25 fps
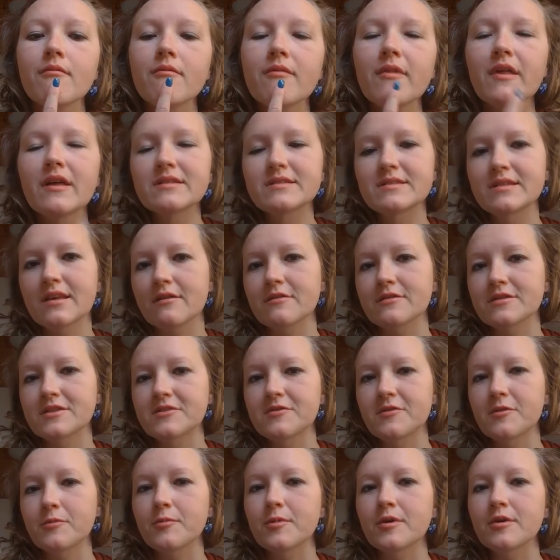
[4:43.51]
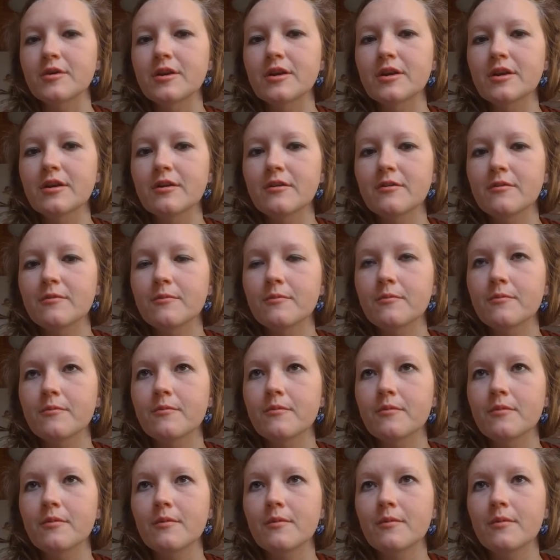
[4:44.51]
That sounds familiar.
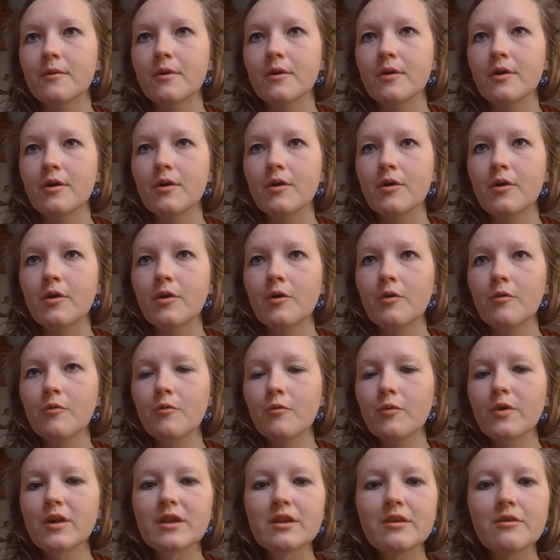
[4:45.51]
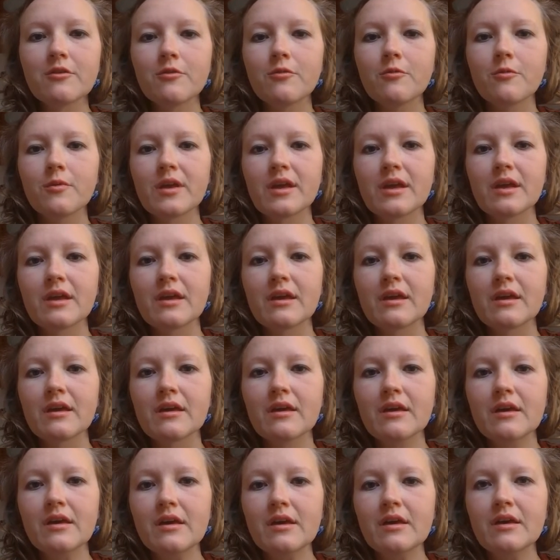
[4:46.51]
When do
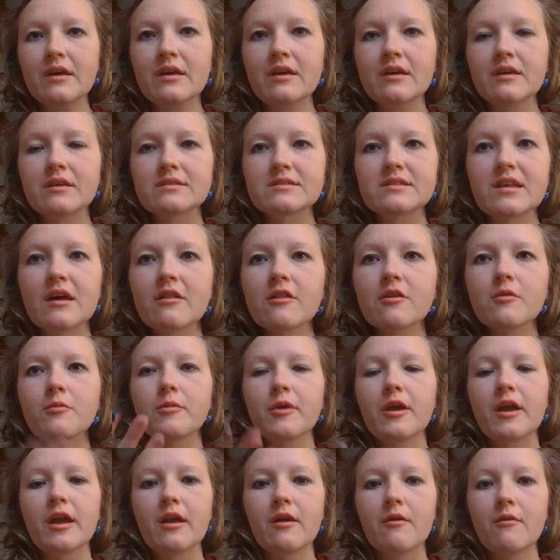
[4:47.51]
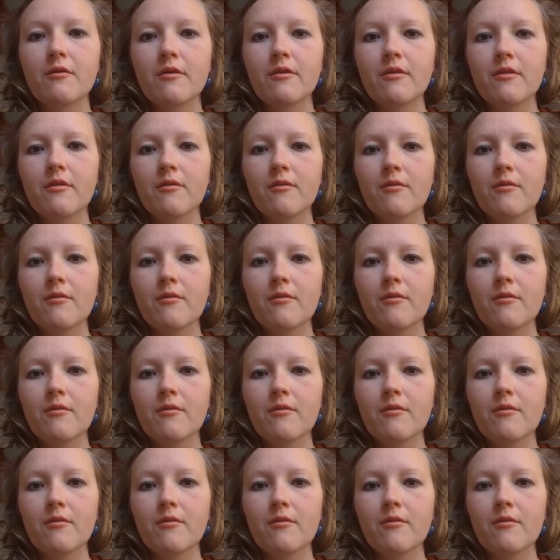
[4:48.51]
we celebrate